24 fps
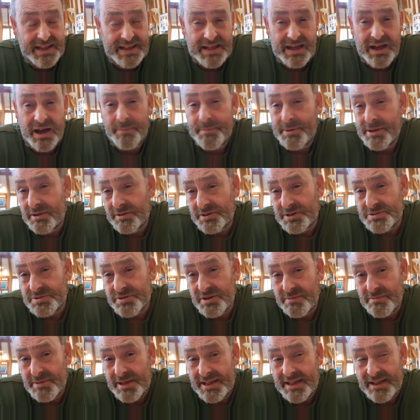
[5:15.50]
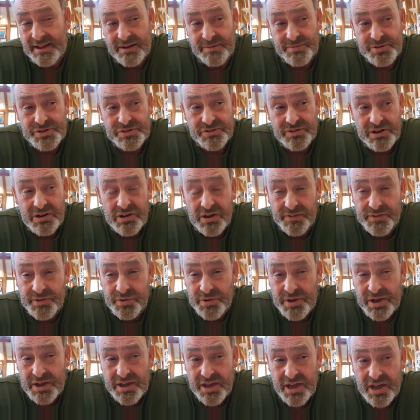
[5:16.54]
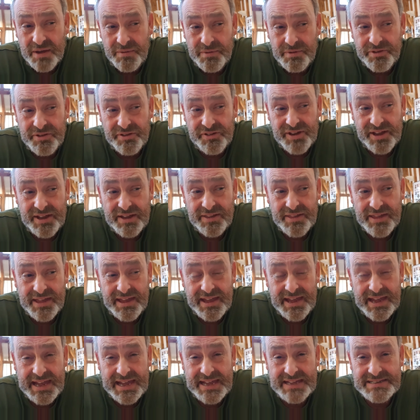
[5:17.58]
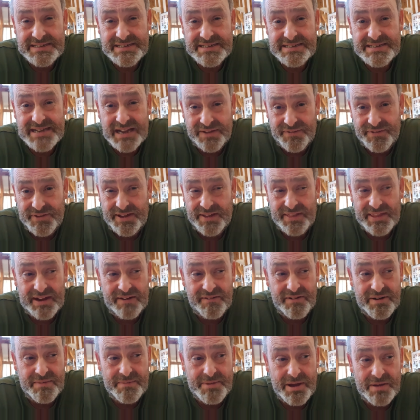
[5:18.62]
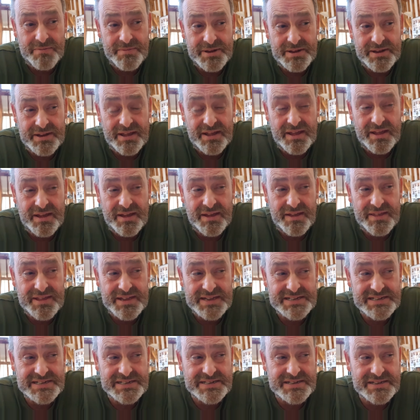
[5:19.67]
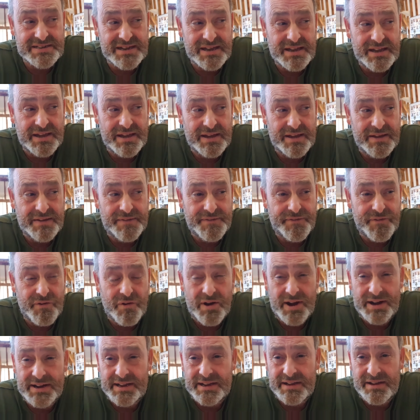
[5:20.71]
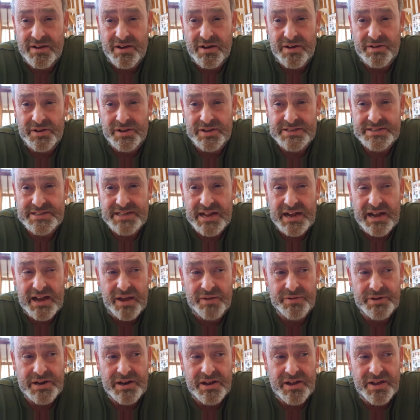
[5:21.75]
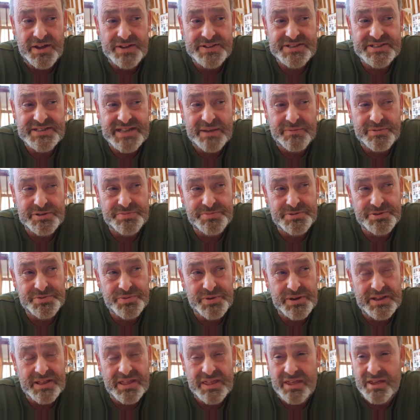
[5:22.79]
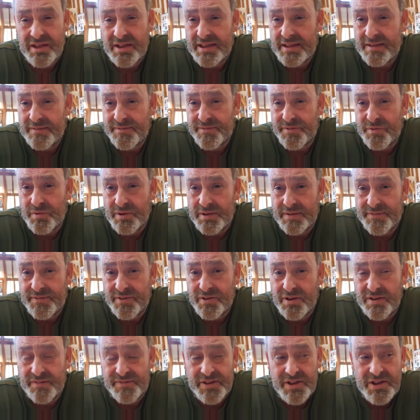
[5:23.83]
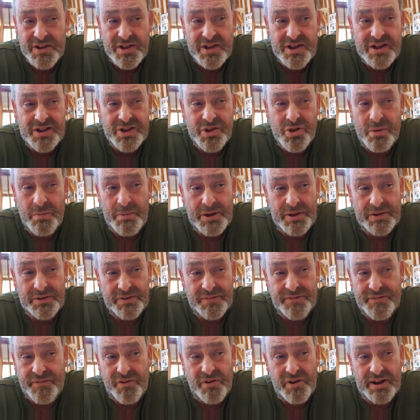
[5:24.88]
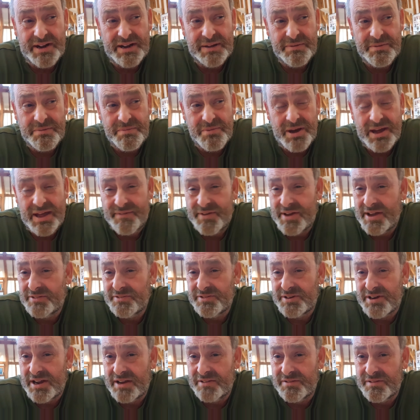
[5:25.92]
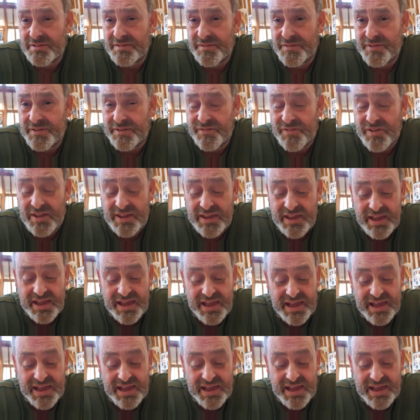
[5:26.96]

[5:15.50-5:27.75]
I'll be honest with you, mate, and I'm sure a lot of you will concur with us out there. It's tough out there at the moment. This Friday, I looked at the load alerts. There was between 30 and 45. Normally on a Friday, we might have 100, 150.